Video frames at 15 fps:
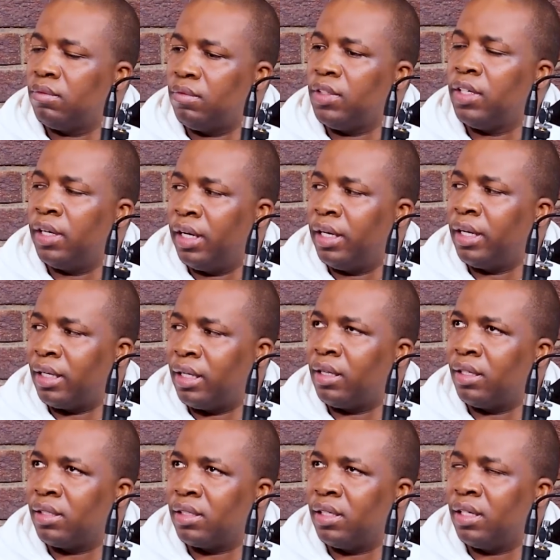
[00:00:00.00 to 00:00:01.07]
Yeah, and
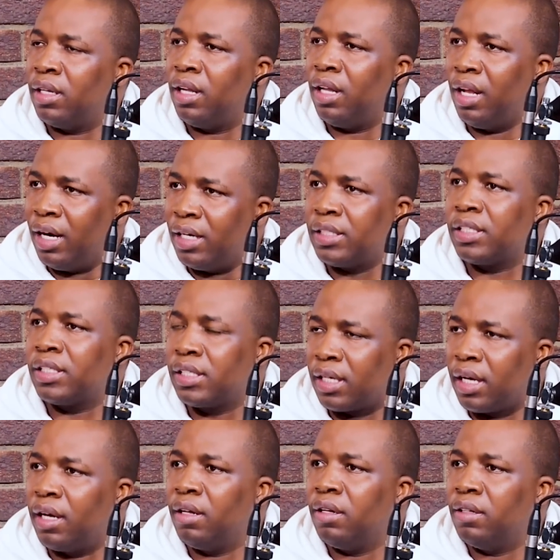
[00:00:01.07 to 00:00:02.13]
there's a large
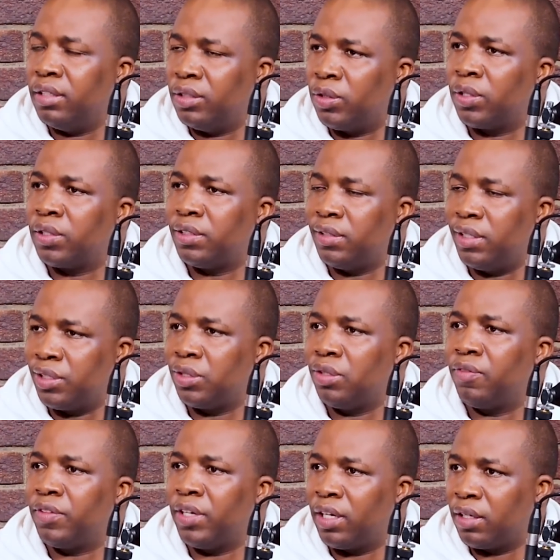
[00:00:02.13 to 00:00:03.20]
scale indoctrination
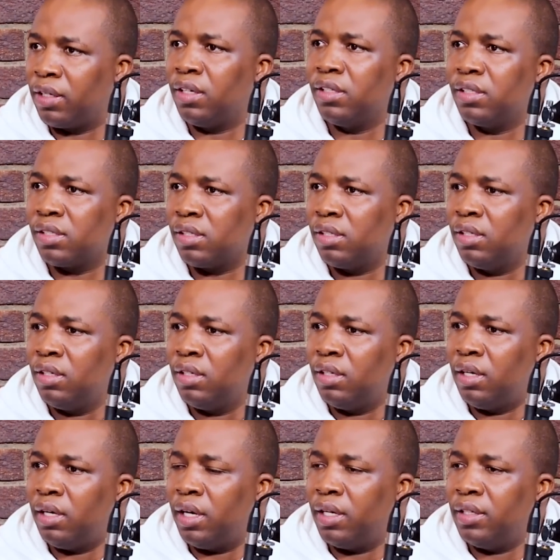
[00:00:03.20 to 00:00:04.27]
of young girls.
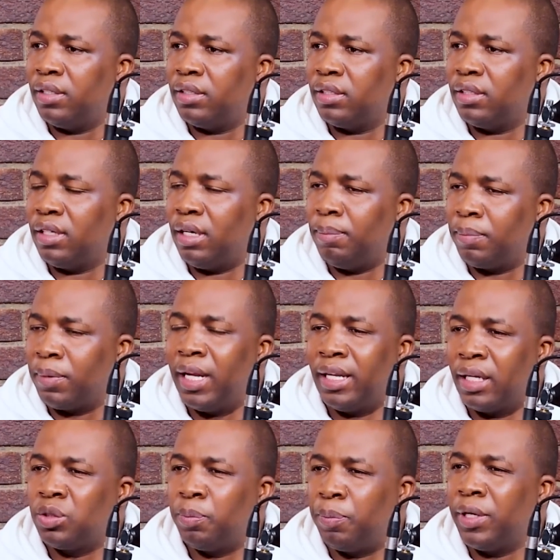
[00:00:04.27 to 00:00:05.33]
And I'm glad
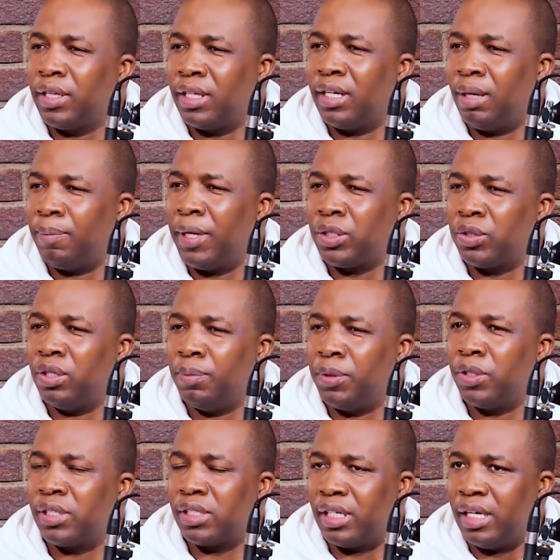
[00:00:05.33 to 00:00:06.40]
that you bring that up, actually, because